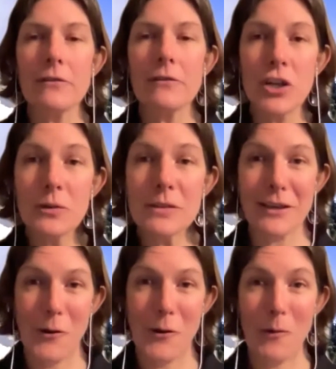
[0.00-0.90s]
you have chosen
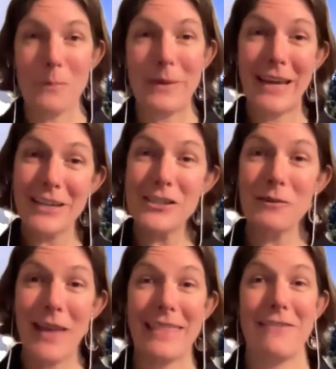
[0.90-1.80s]
the cohort because
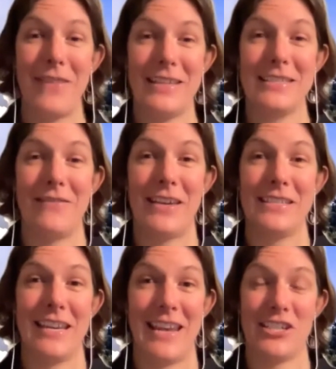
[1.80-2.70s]
you like the face-to-face
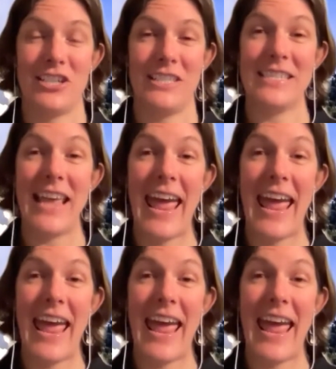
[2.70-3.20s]
connections